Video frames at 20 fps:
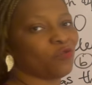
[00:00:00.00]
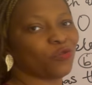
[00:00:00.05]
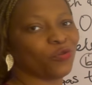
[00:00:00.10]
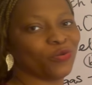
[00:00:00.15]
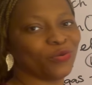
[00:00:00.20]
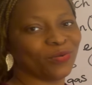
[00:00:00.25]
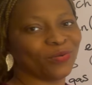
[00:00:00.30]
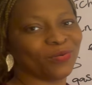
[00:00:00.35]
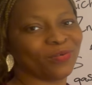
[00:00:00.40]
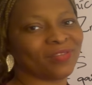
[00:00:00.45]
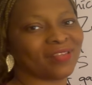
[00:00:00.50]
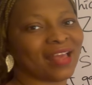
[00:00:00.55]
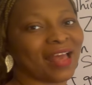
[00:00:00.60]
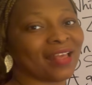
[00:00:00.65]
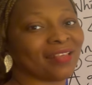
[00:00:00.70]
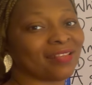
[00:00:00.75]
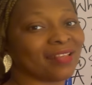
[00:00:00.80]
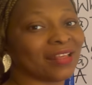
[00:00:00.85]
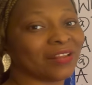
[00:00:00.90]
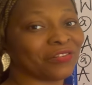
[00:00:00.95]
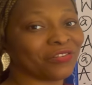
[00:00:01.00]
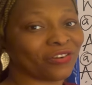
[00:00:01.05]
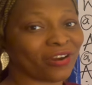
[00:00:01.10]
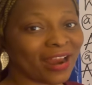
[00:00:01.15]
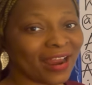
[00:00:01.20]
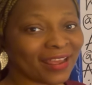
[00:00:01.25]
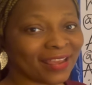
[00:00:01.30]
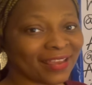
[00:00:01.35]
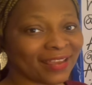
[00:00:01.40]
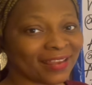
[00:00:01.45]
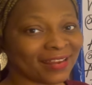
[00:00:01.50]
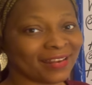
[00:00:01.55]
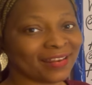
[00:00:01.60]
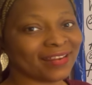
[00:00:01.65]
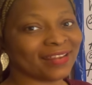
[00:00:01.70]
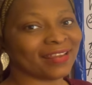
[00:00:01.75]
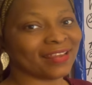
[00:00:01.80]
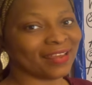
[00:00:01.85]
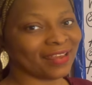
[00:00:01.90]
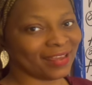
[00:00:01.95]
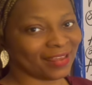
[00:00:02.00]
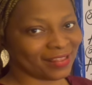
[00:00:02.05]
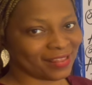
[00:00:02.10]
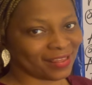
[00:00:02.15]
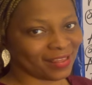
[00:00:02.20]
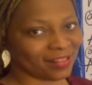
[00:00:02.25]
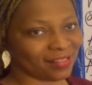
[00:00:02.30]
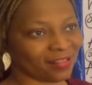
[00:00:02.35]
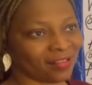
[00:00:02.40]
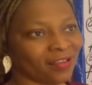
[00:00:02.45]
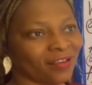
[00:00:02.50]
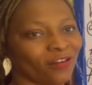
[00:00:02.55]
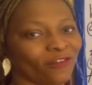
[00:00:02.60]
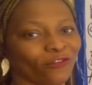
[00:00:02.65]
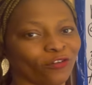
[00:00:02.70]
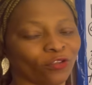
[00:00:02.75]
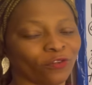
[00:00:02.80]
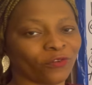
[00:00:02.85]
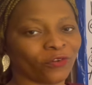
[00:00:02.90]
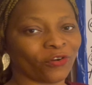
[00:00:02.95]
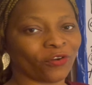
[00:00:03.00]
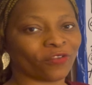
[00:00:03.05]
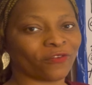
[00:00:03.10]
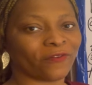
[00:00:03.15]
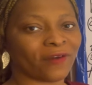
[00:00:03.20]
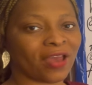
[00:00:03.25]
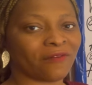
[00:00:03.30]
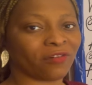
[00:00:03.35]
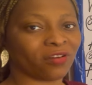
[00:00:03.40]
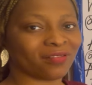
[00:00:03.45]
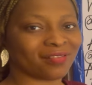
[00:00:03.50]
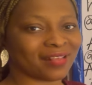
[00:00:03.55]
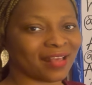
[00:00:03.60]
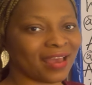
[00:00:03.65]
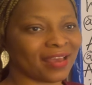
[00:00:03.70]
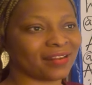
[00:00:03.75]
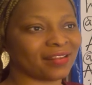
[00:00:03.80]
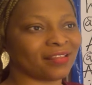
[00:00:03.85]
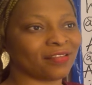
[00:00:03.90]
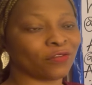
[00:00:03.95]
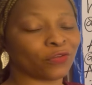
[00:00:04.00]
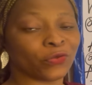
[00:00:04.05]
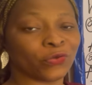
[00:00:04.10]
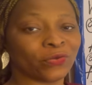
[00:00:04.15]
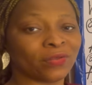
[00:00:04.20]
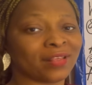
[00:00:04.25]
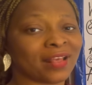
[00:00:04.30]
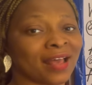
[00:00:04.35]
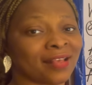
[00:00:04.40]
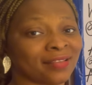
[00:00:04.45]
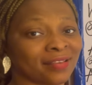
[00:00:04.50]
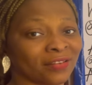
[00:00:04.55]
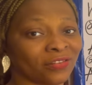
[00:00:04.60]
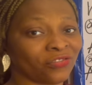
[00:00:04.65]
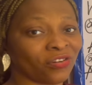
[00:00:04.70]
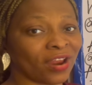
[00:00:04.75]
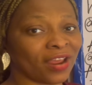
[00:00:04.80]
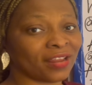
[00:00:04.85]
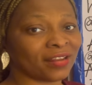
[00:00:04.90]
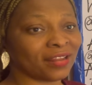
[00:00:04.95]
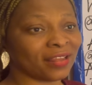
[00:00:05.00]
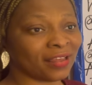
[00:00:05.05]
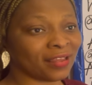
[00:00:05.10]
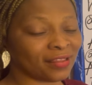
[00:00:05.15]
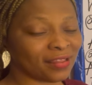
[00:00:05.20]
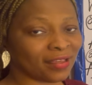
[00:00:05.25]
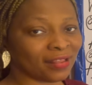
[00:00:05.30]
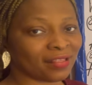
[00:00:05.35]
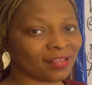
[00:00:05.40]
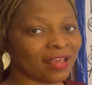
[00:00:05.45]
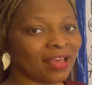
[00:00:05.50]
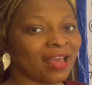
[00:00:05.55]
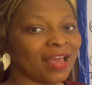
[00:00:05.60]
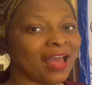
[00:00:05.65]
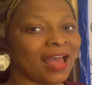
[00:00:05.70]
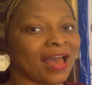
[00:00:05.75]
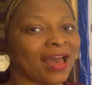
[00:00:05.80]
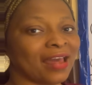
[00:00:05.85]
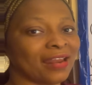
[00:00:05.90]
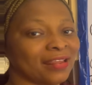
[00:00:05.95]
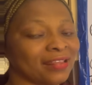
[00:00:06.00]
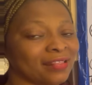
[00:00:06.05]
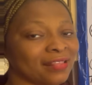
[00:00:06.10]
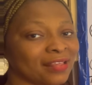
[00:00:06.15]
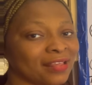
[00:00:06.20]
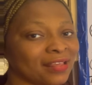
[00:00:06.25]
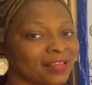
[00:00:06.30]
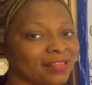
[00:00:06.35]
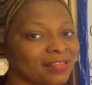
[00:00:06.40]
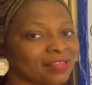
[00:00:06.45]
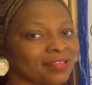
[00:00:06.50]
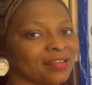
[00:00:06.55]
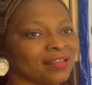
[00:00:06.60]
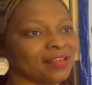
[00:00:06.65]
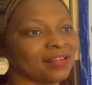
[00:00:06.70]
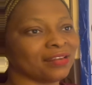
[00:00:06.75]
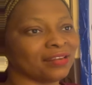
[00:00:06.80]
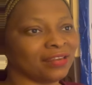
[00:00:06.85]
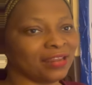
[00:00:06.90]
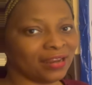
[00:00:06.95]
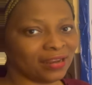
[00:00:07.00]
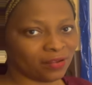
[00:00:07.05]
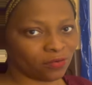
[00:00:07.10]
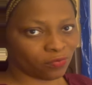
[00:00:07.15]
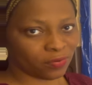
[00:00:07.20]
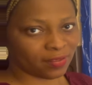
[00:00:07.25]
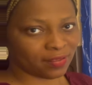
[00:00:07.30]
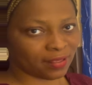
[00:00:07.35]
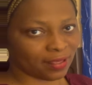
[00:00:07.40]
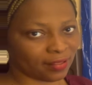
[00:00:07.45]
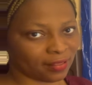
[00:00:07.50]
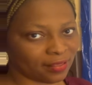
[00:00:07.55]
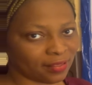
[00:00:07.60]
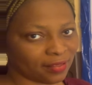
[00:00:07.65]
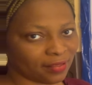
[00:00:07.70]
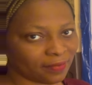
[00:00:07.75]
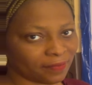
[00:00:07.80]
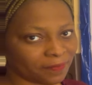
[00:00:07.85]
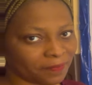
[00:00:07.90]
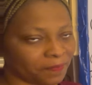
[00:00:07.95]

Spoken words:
used as a drying agent. Phosphorus 5 oxide is used as a drying agent, and it is deliquescent.